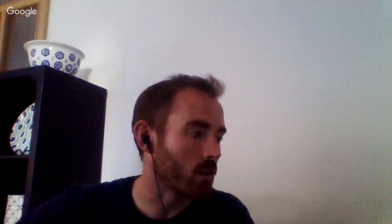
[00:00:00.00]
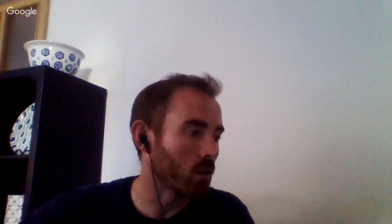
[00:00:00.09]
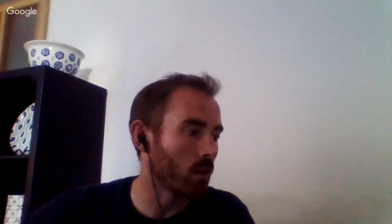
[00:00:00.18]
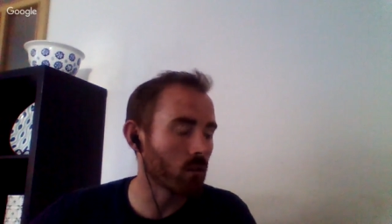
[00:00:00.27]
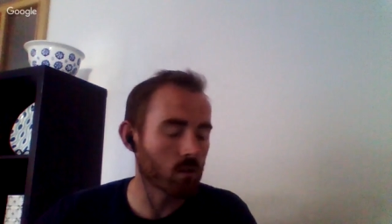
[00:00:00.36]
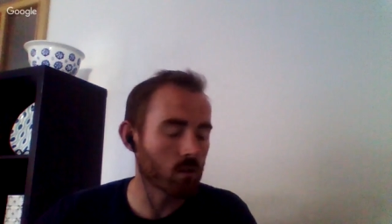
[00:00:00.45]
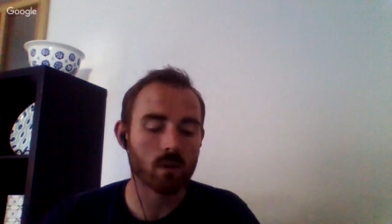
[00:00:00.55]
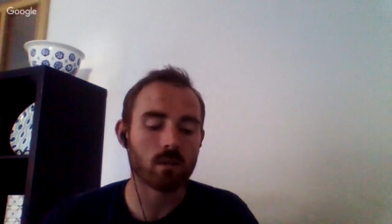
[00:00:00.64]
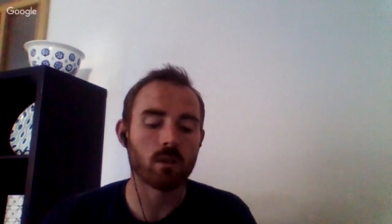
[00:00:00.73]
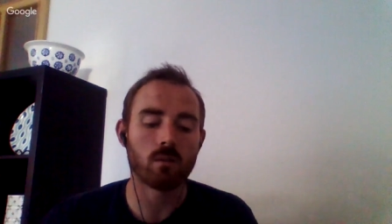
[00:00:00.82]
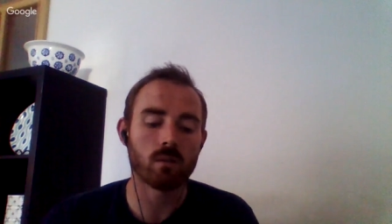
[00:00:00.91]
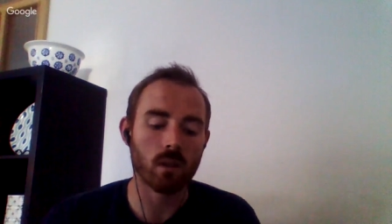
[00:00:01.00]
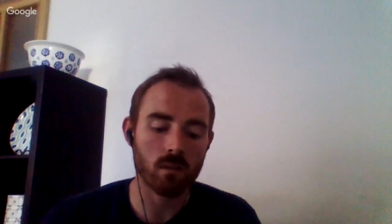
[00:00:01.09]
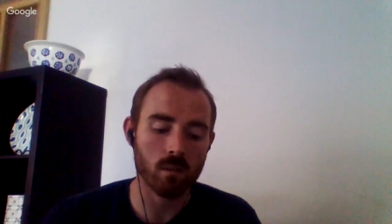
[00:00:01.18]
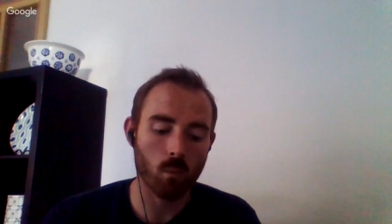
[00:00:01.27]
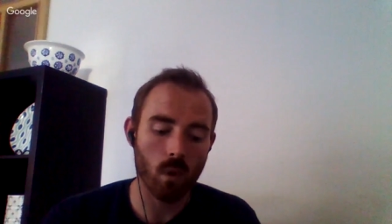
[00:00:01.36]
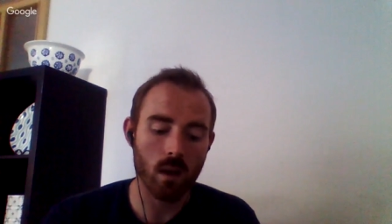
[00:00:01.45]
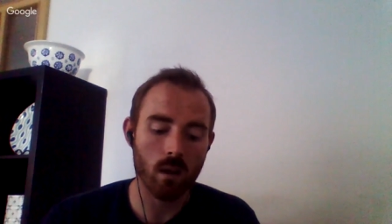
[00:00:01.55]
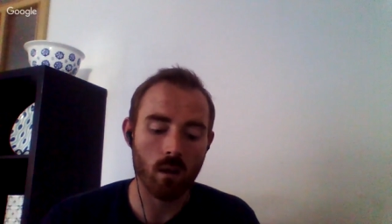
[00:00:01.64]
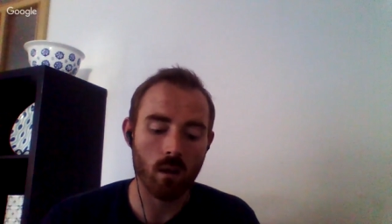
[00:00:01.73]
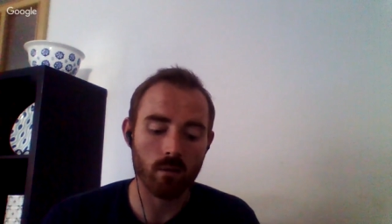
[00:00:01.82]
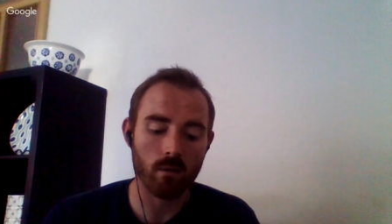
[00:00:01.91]
Others want to use it as a way
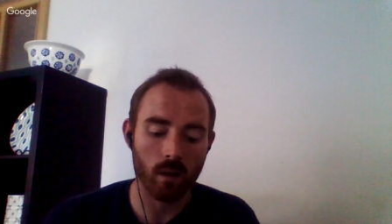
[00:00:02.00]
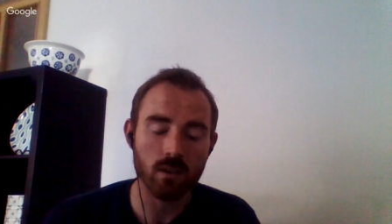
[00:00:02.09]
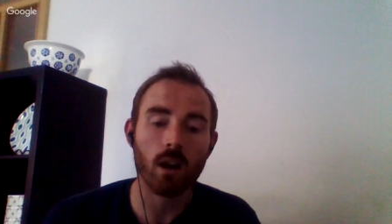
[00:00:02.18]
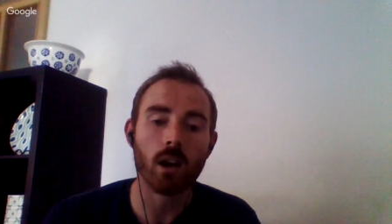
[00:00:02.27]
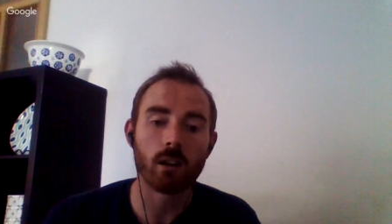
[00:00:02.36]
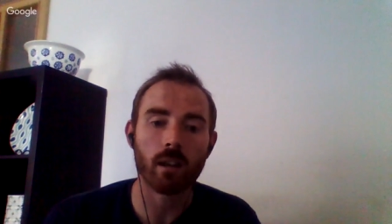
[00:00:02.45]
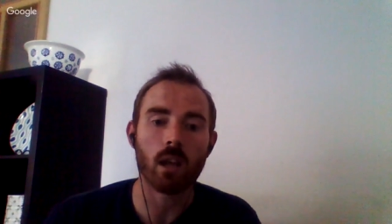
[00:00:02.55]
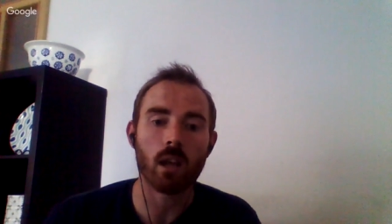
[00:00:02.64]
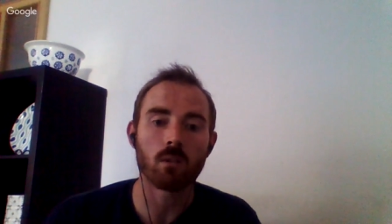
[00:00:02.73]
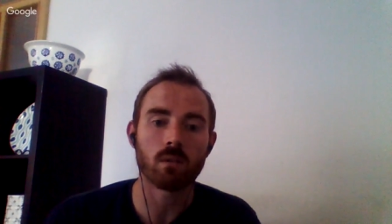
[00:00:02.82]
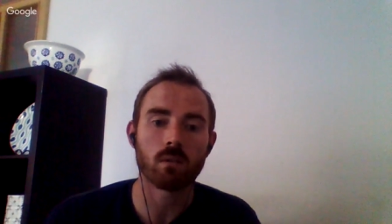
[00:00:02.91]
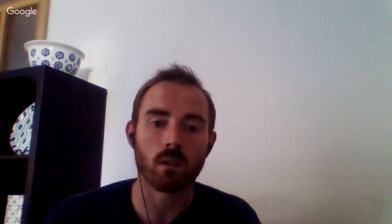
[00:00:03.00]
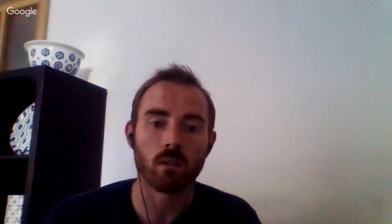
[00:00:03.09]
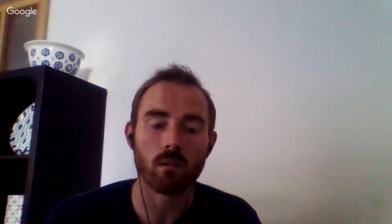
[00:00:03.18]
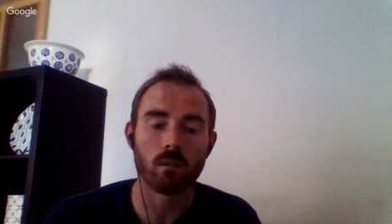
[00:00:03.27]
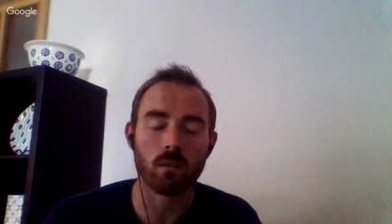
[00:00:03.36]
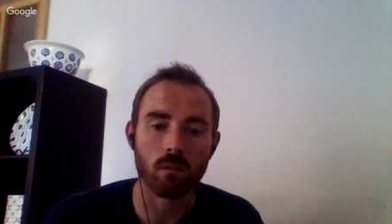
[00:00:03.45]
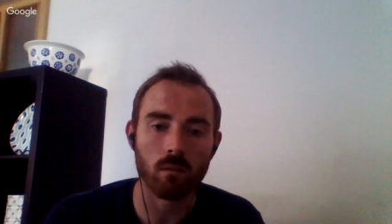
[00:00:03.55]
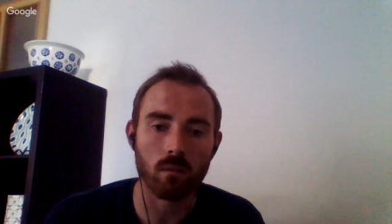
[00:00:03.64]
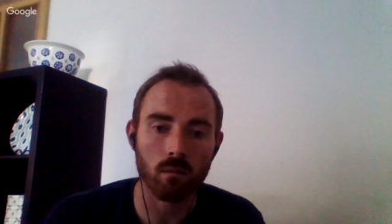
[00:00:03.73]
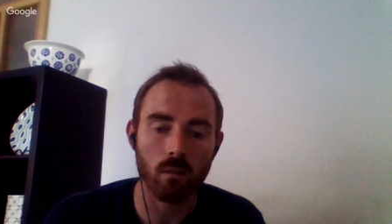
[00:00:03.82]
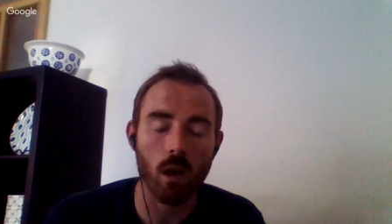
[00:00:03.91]
of like tiring out their their
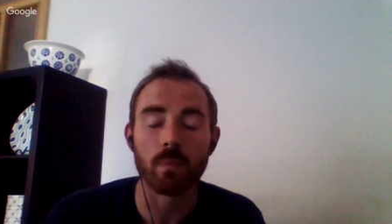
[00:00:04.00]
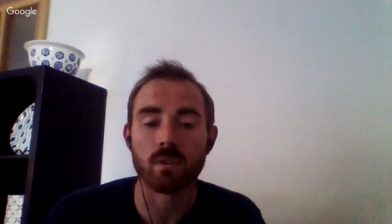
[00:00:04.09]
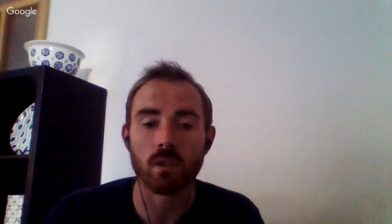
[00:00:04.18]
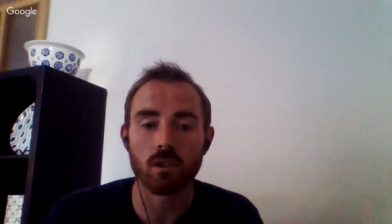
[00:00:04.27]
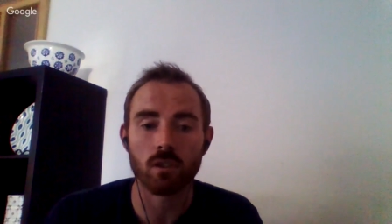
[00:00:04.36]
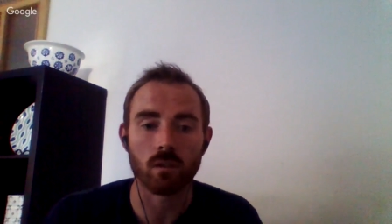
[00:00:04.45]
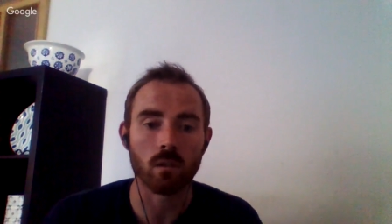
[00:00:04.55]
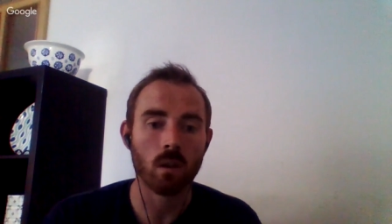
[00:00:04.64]
opposition.